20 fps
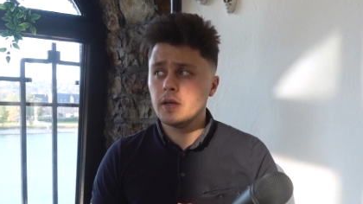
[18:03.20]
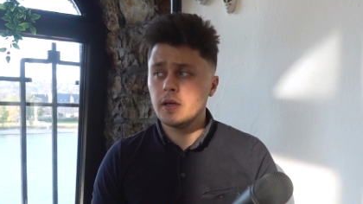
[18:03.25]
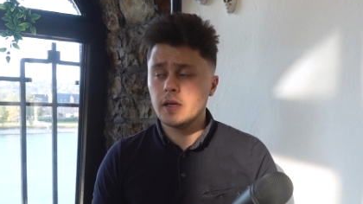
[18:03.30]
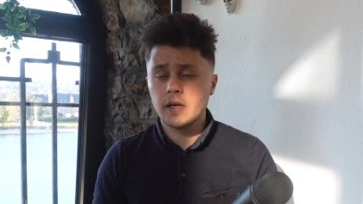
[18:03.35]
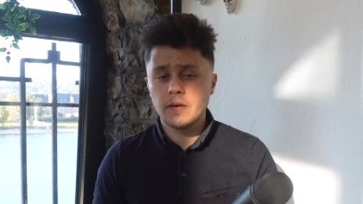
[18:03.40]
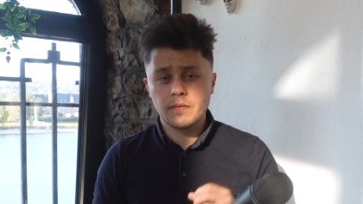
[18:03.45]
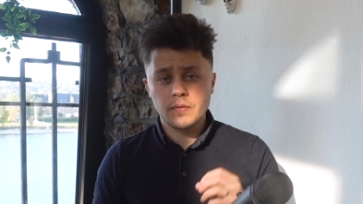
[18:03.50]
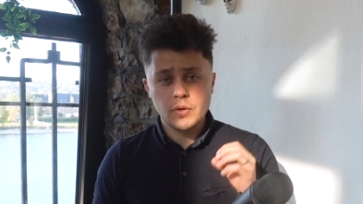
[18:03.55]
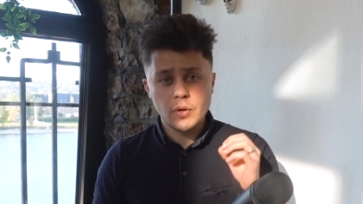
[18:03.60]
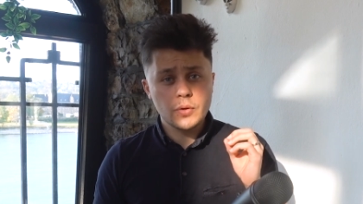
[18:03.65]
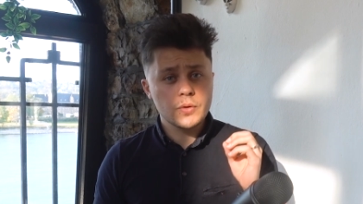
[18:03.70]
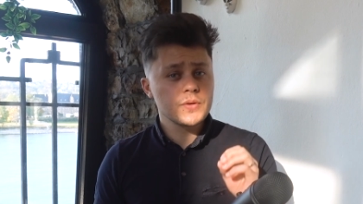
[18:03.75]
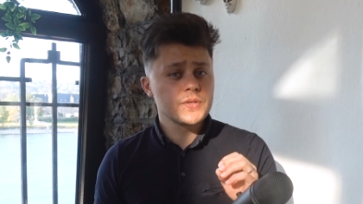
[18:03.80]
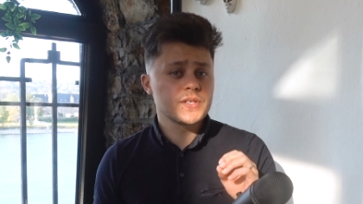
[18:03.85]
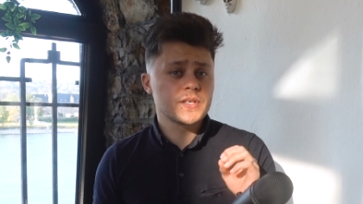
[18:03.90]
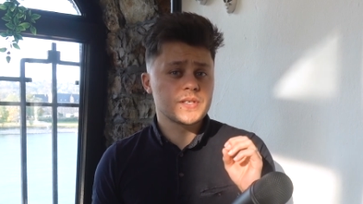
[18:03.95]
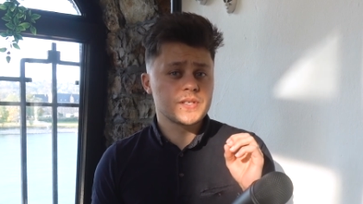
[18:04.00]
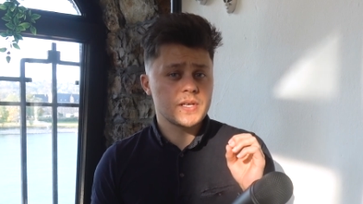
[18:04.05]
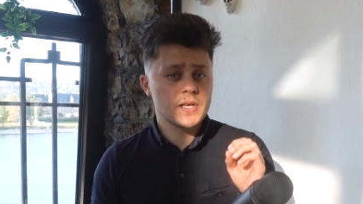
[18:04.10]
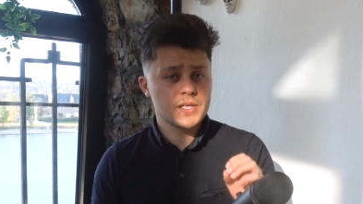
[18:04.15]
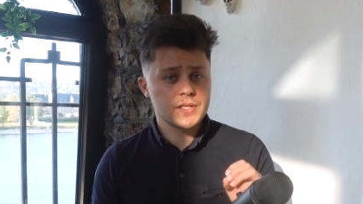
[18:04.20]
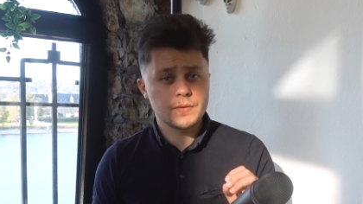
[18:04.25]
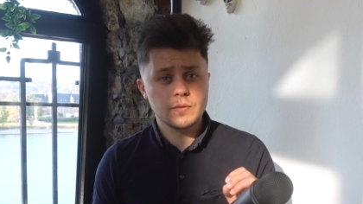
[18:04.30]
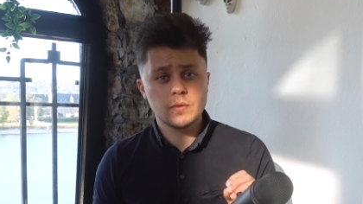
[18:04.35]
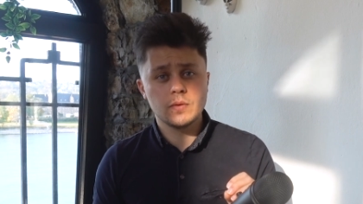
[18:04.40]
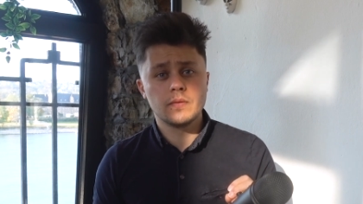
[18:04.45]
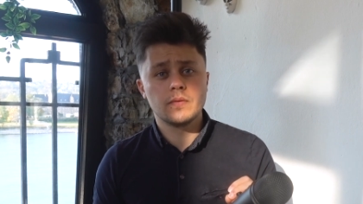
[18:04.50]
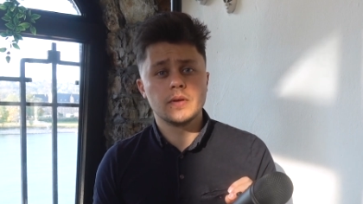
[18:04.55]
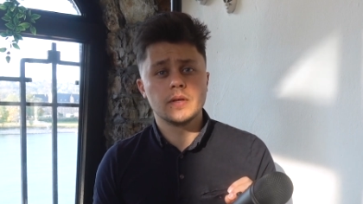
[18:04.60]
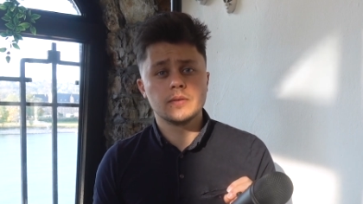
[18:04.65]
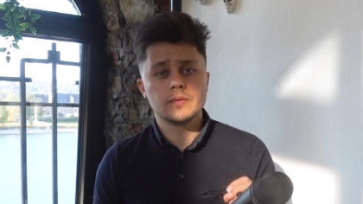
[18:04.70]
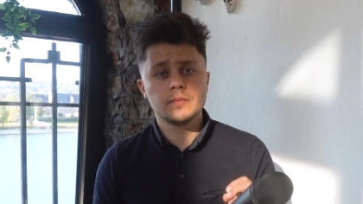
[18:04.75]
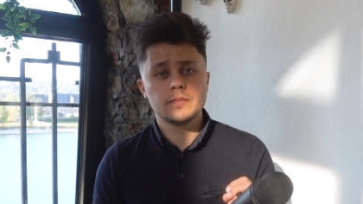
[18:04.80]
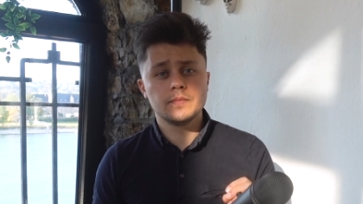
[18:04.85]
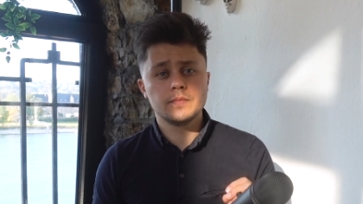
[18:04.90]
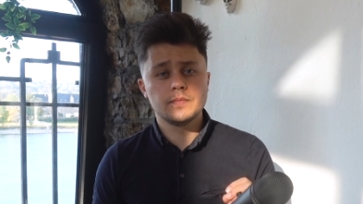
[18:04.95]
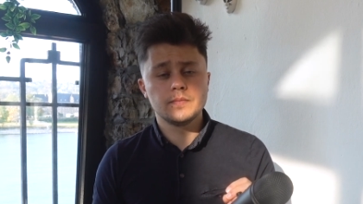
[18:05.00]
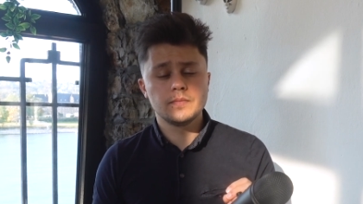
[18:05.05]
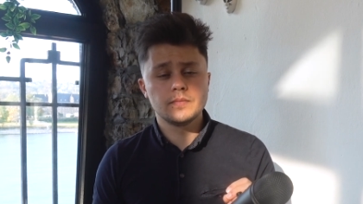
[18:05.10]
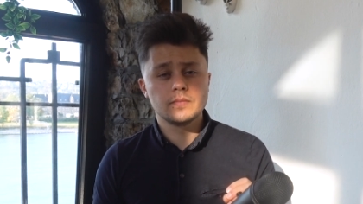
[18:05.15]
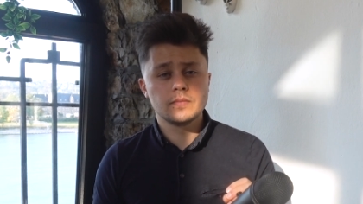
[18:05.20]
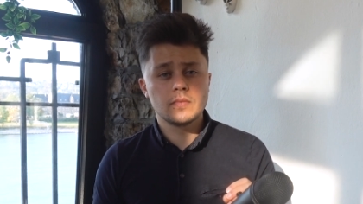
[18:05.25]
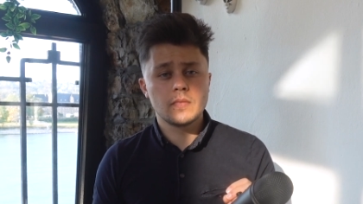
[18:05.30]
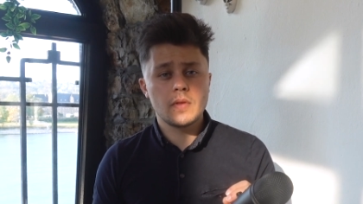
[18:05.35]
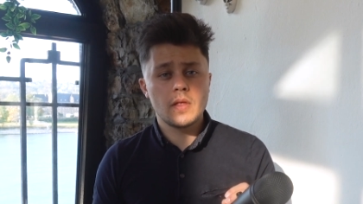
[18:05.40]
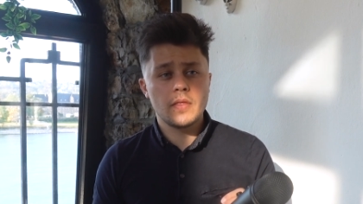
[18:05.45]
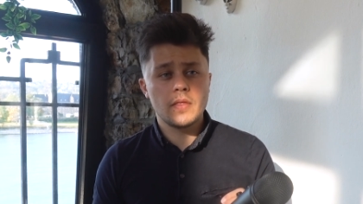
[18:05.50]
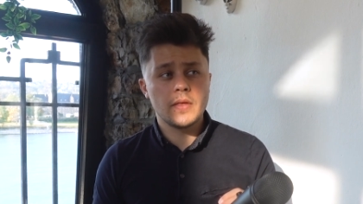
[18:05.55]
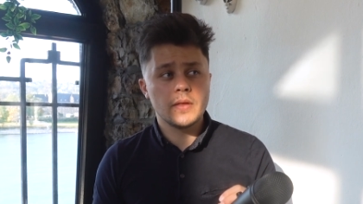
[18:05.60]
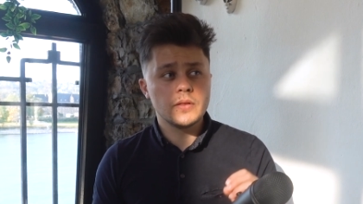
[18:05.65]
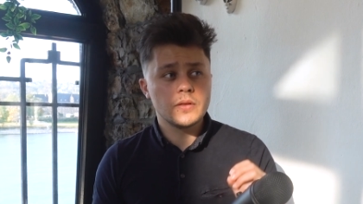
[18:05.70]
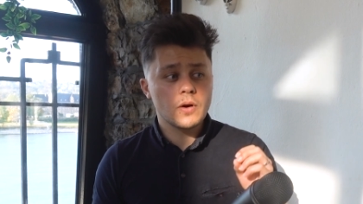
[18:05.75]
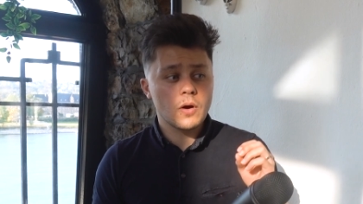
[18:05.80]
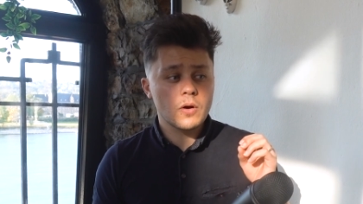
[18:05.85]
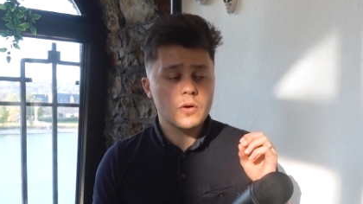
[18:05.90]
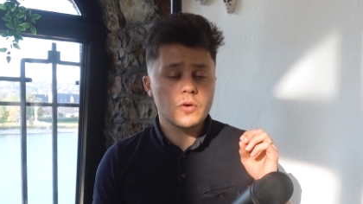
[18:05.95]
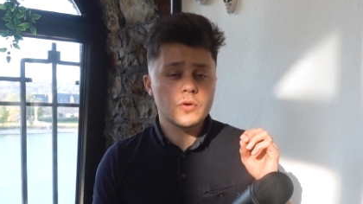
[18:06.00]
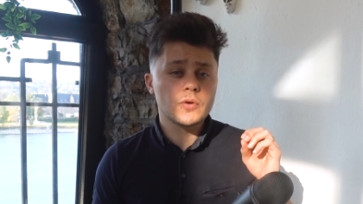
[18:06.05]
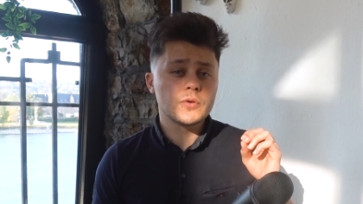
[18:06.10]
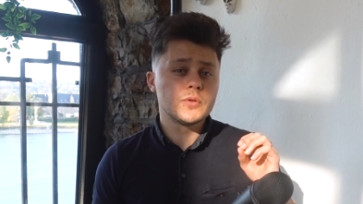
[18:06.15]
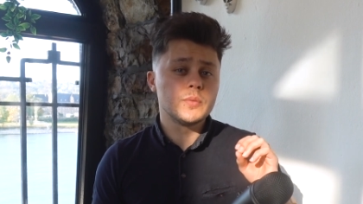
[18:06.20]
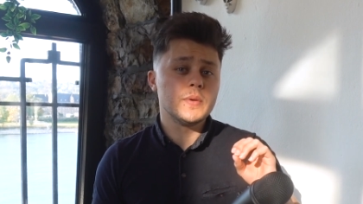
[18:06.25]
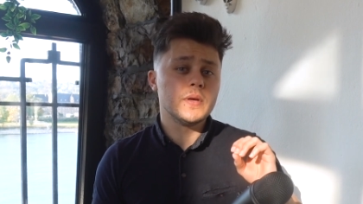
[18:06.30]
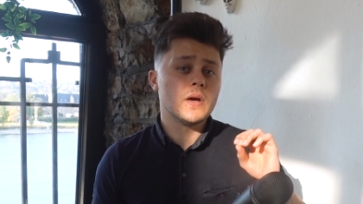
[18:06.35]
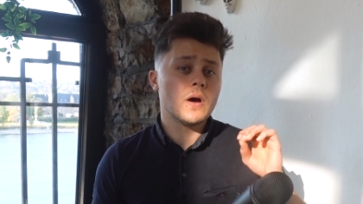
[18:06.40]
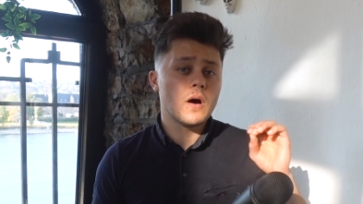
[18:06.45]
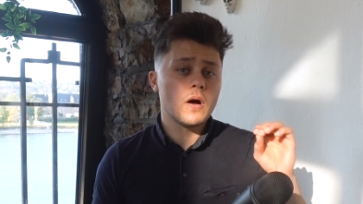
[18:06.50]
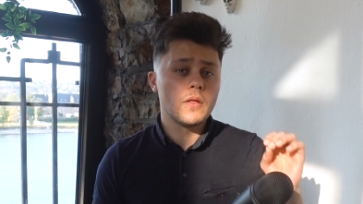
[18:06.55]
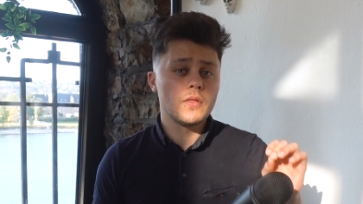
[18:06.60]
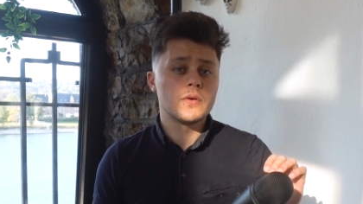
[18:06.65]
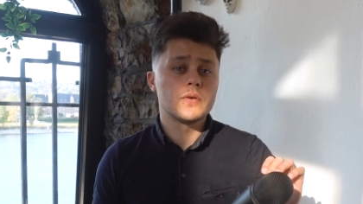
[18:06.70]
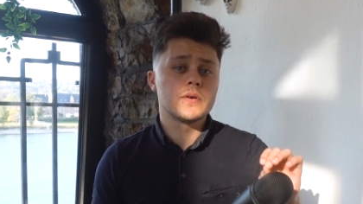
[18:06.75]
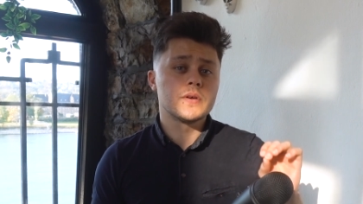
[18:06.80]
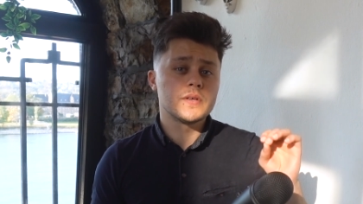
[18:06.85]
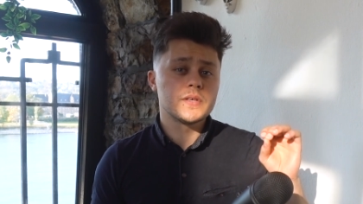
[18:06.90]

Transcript: if Yotta is successful with it, then there are going to be other